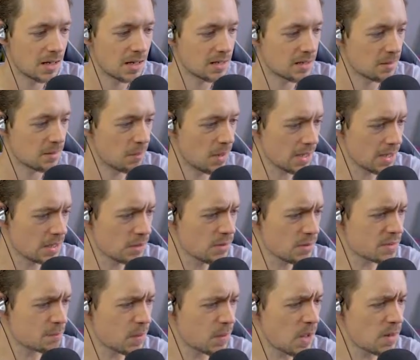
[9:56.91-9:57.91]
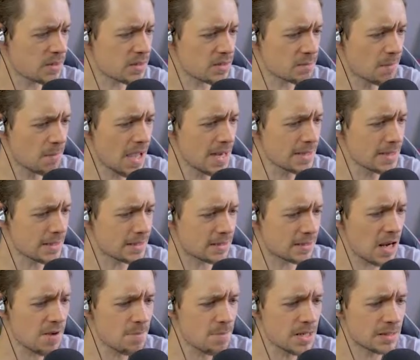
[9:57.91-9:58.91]
Uh, mine Lewis Blogs has made an
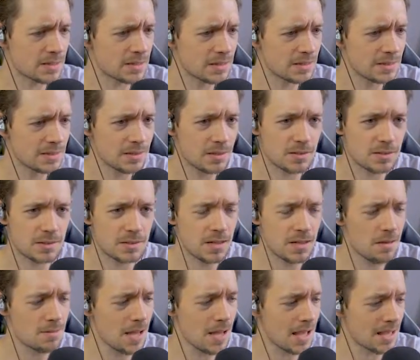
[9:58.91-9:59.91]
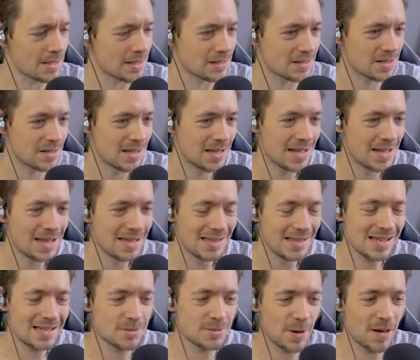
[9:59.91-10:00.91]
achievement! The Stone Age!
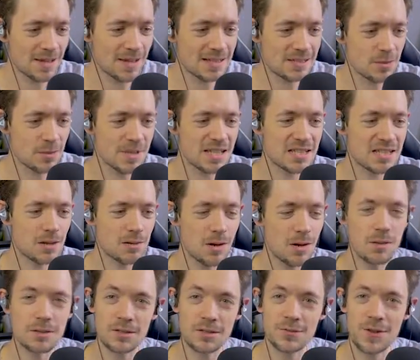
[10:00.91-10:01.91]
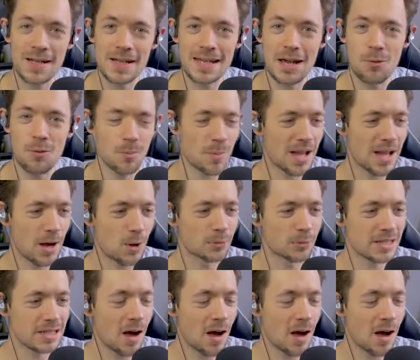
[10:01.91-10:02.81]
That is apparently, it took me so long to find out what my old.